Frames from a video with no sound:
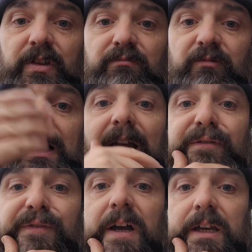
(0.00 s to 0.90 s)
relight
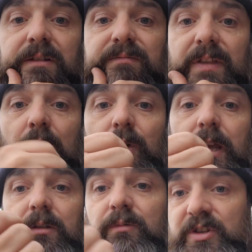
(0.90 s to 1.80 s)
the fire that
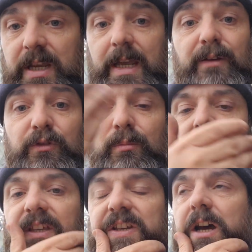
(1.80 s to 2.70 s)
way, which again I've done
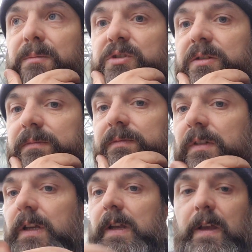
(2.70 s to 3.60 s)
many times.
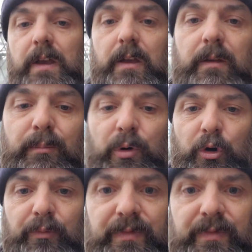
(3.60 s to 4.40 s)
But